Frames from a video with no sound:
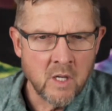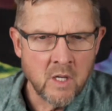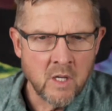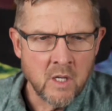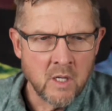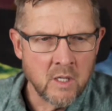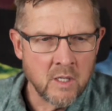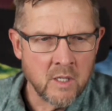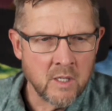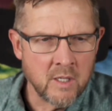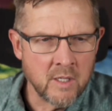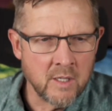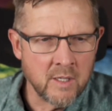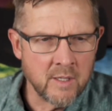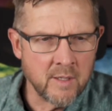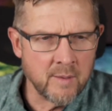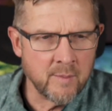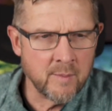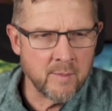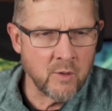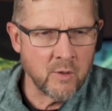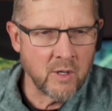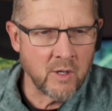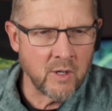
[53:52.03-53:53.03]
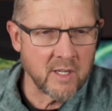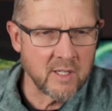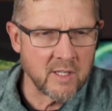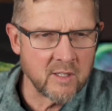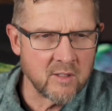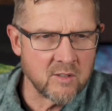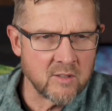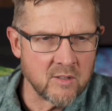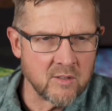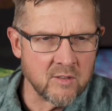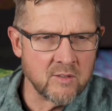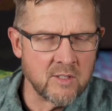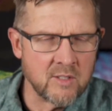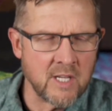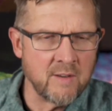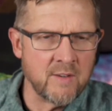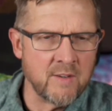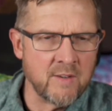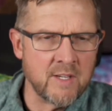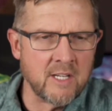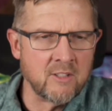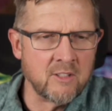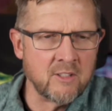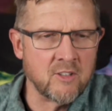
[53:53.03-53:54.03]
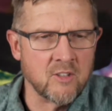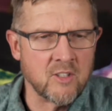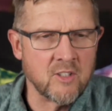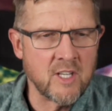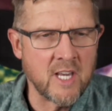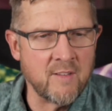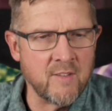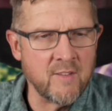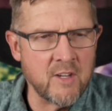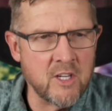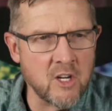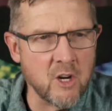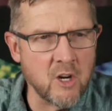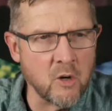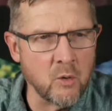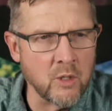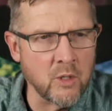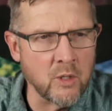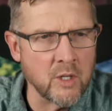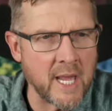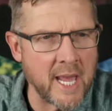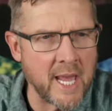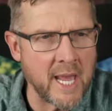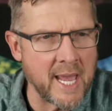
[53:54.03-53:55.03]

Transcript: Right. David Nash says, Kevin Nolan,